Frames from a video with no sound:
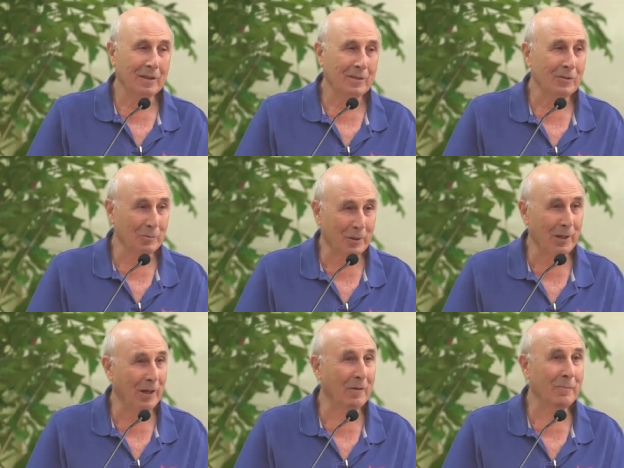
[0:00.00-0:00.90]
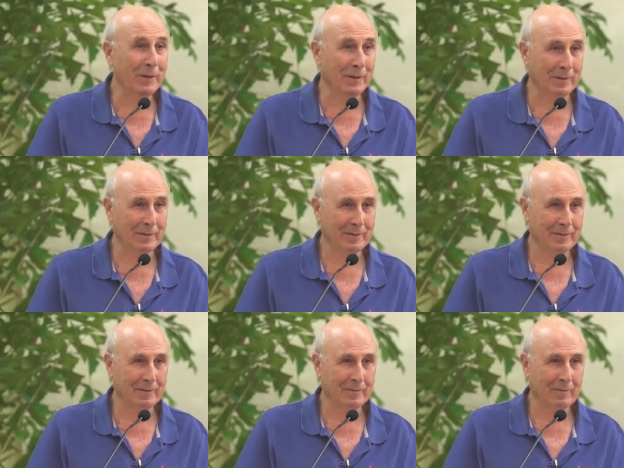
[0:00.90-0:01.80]
to be happy,
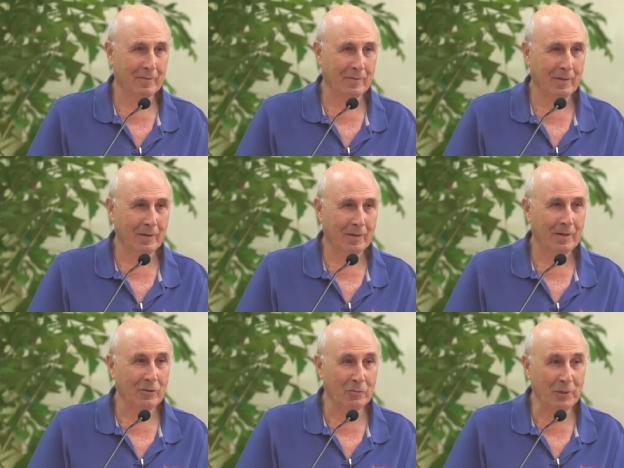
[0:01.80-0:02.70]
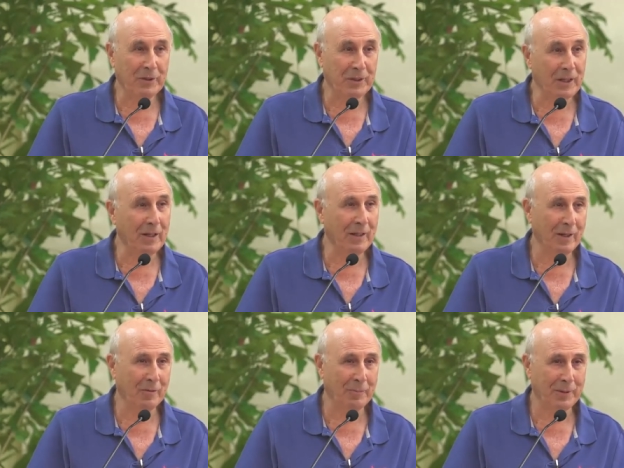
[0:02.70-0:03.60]
to be really
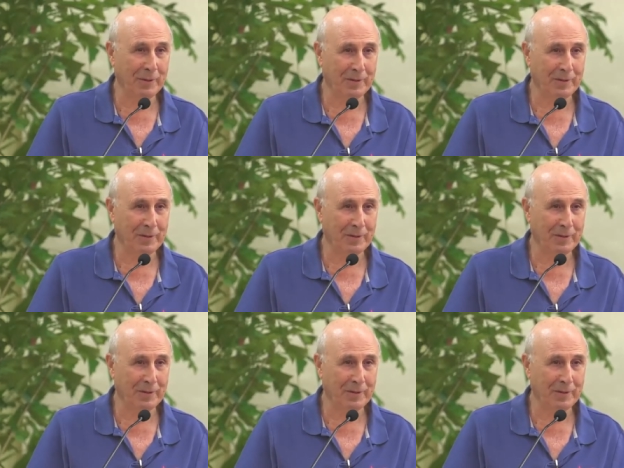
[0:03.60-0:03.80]
happy,